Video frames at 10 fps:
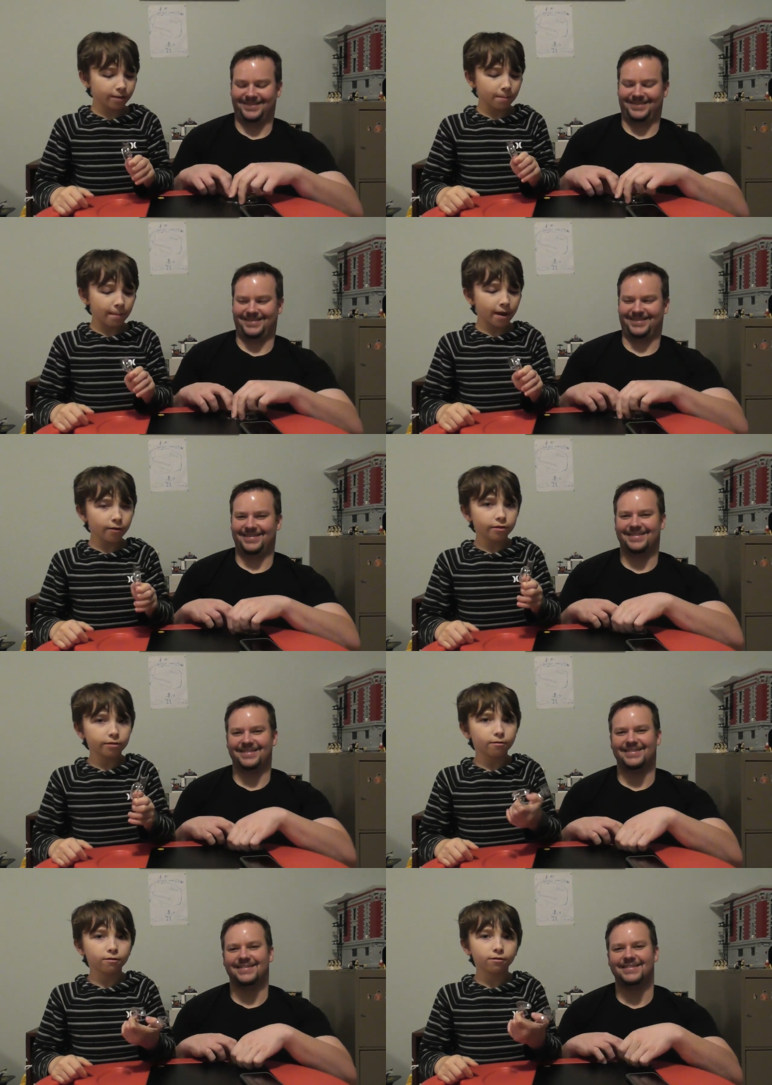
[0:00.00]
Speaker 1: the mouth
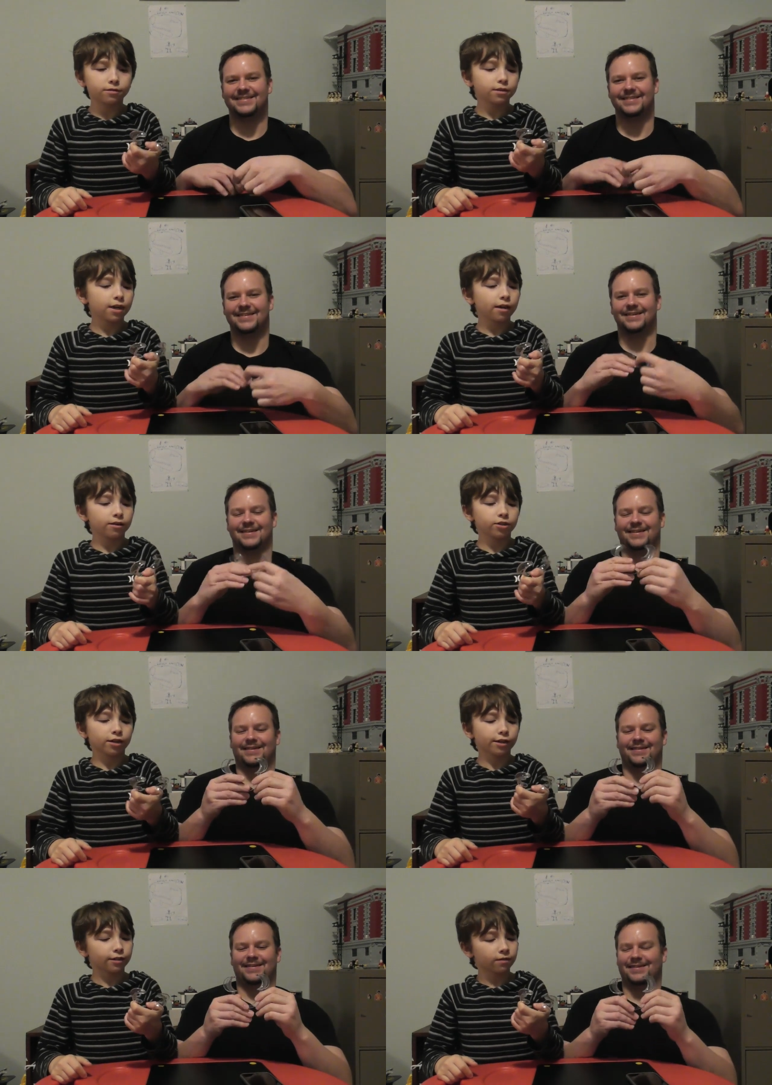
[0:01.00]
guard challenge, I
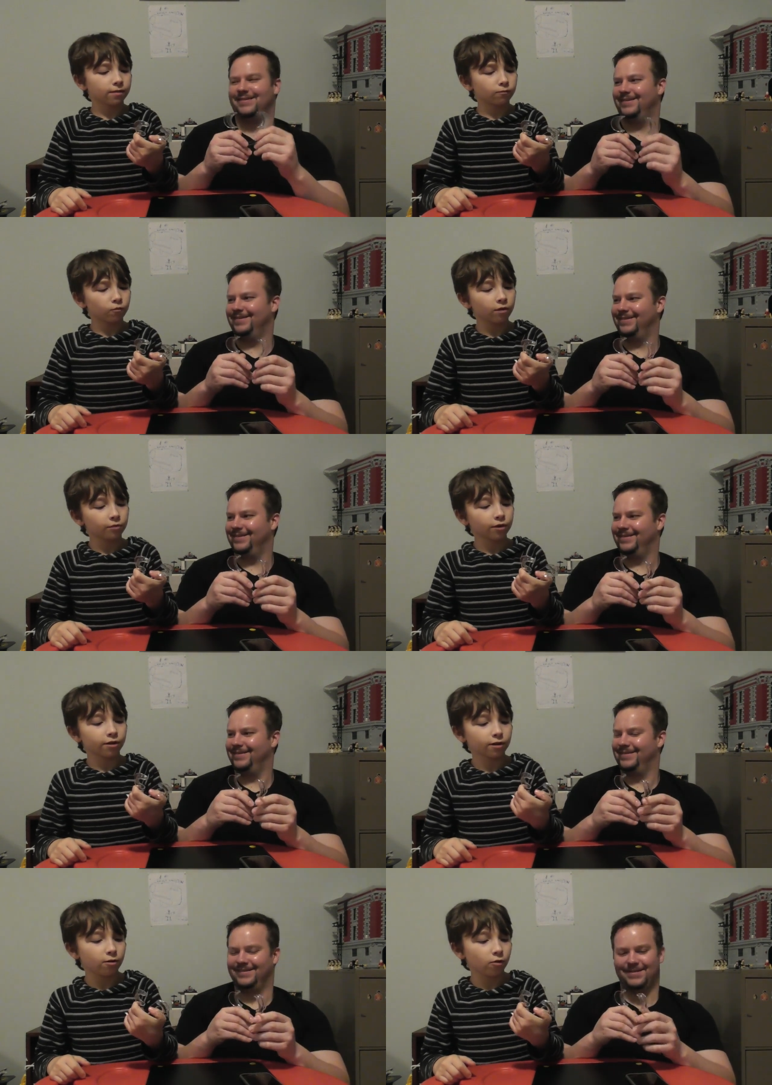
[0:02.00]
guess is what we're
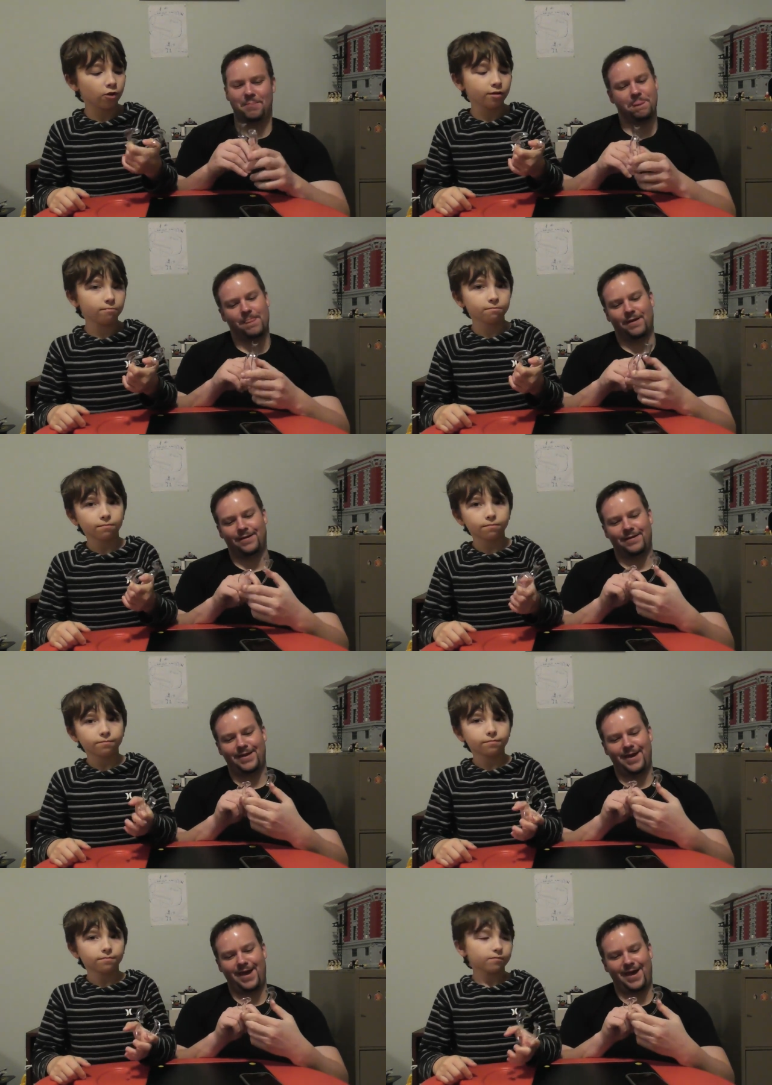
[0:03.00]
going to call it.
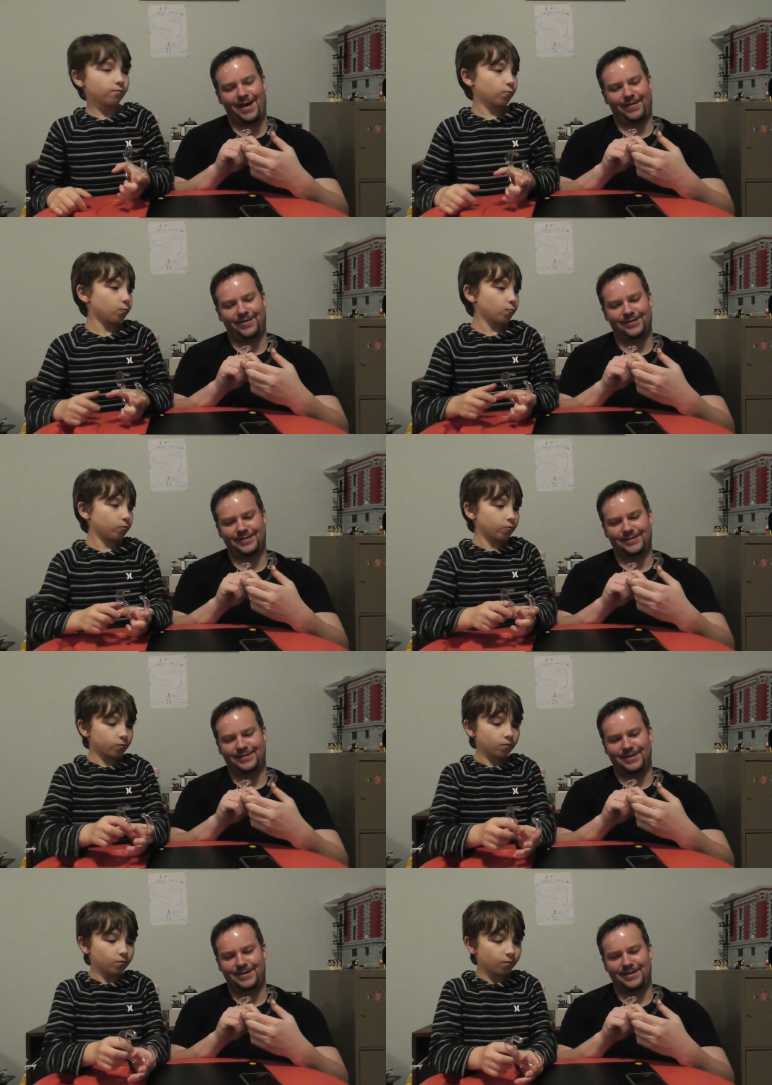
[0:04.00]
Speaker 2: Yeah, this is
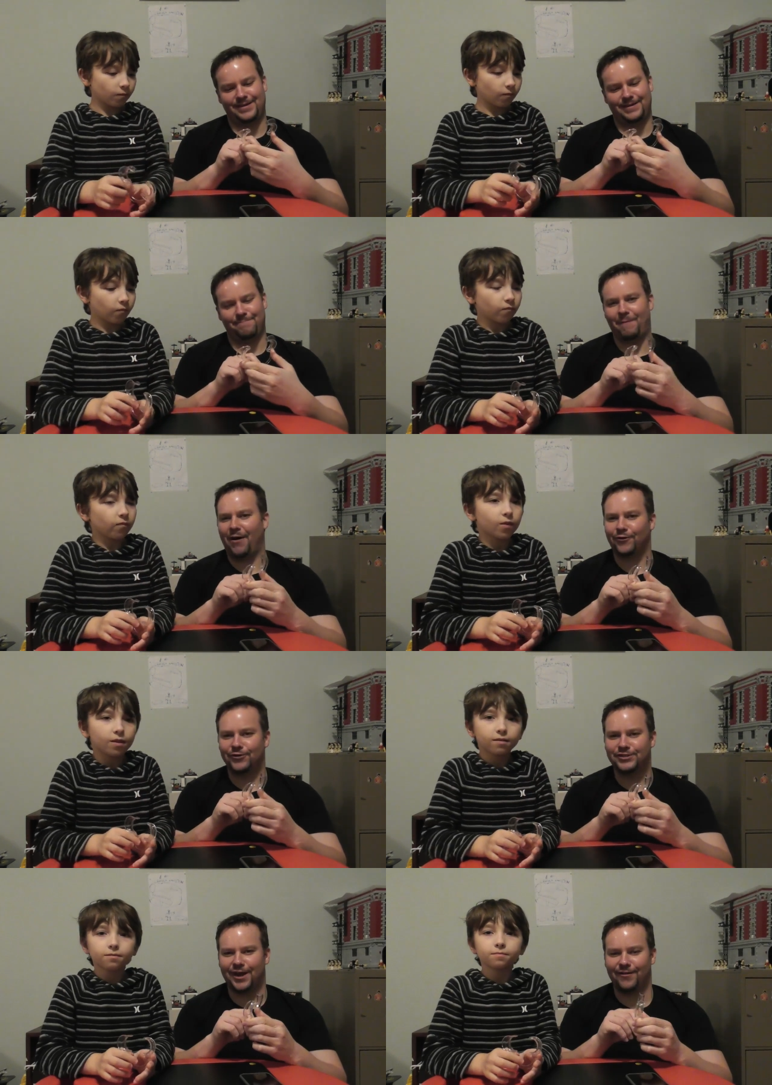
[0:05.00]
the mouth
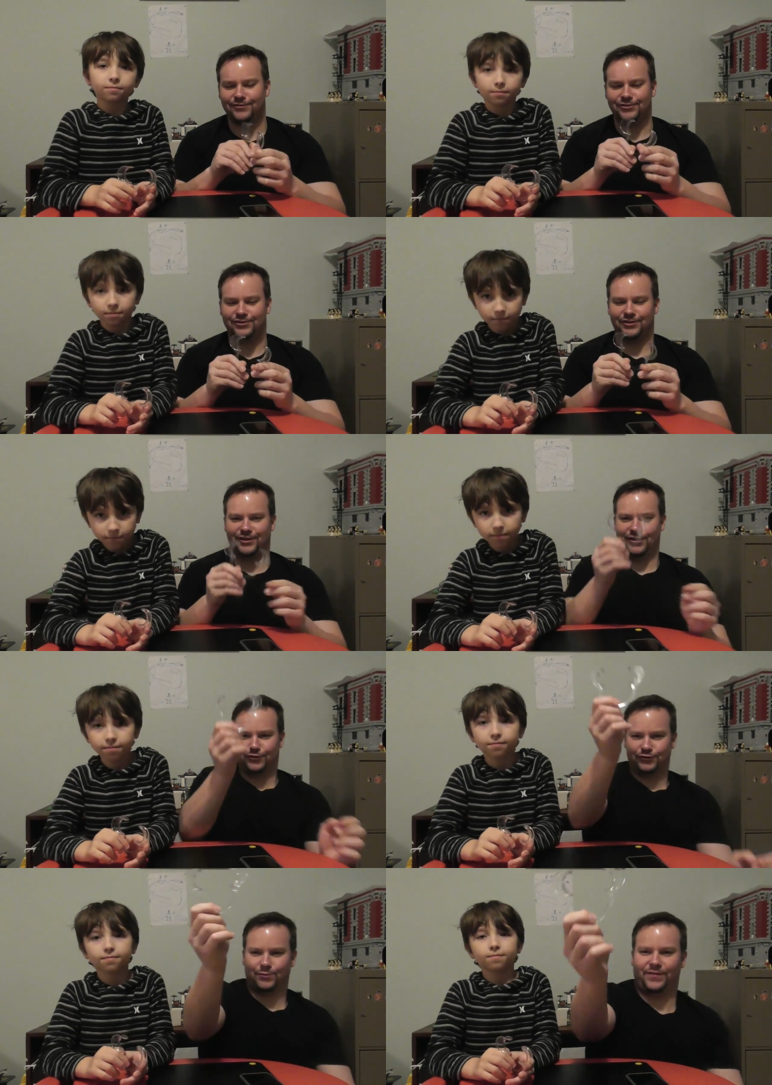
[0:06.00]
guard challenge.
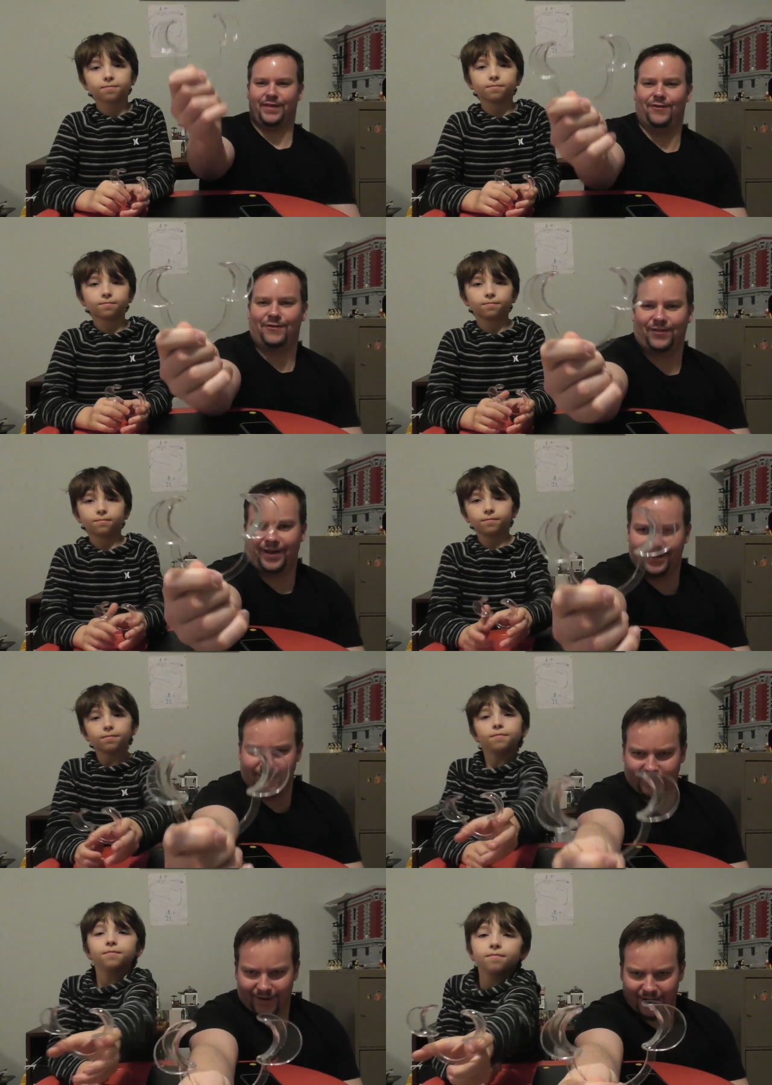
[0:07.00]
Here's what they look like.
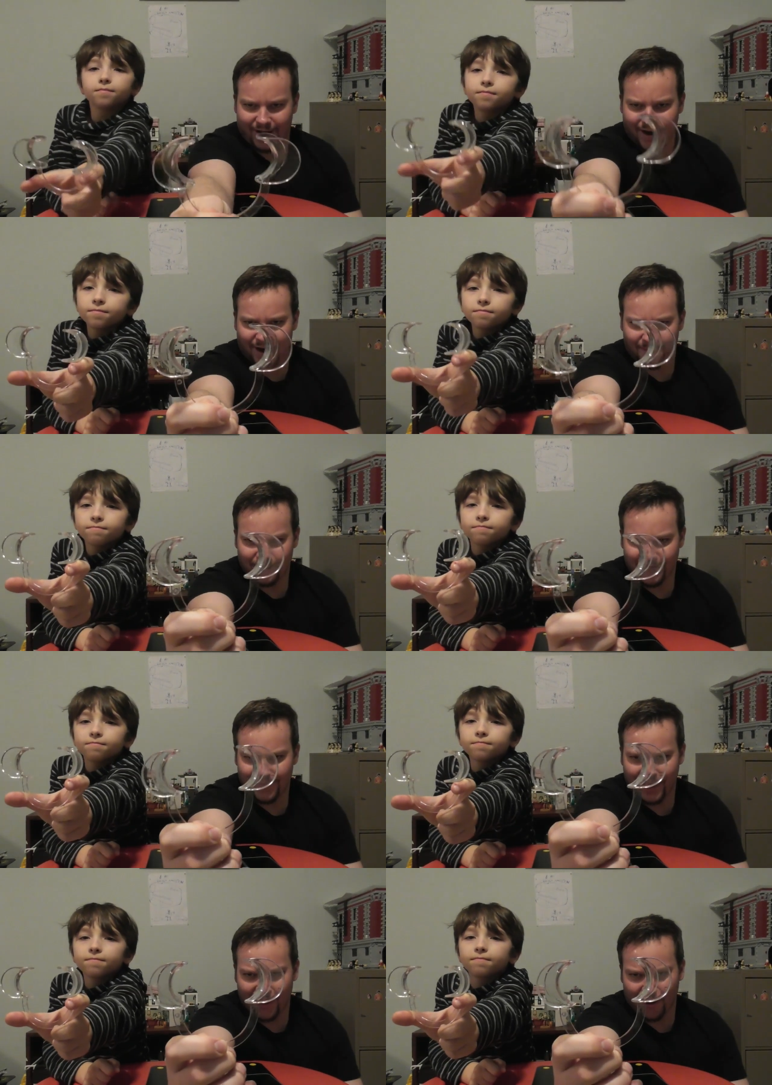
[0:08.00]
Um,
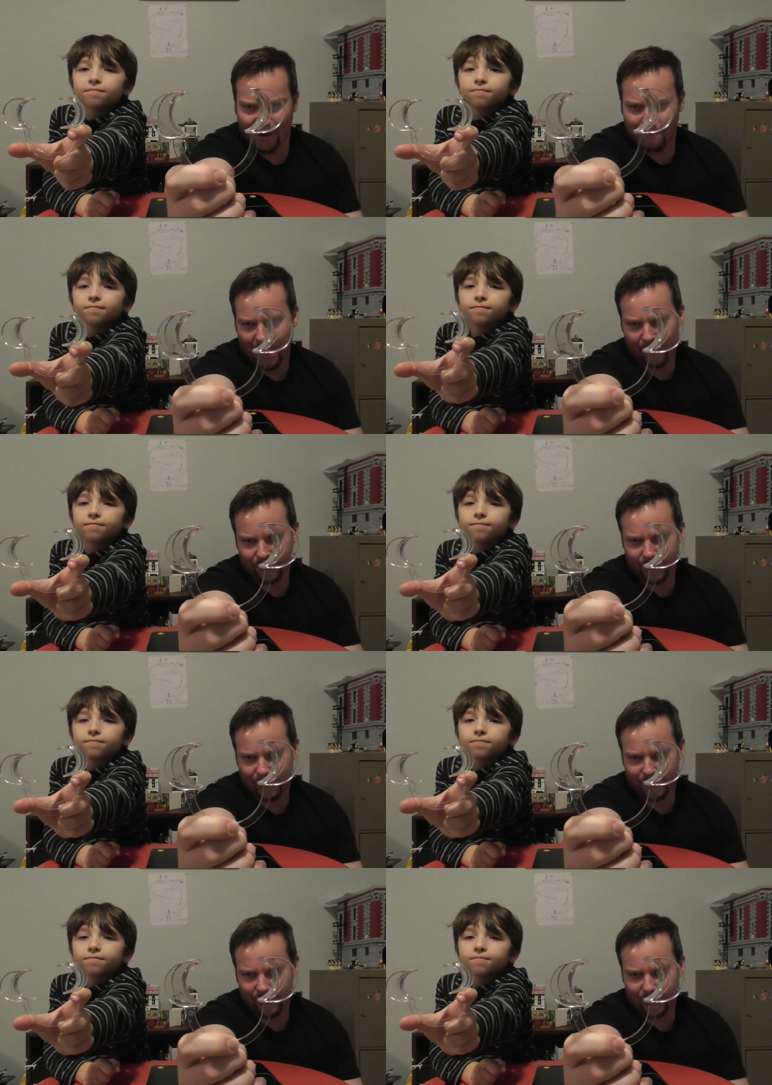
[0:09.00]
they are mouth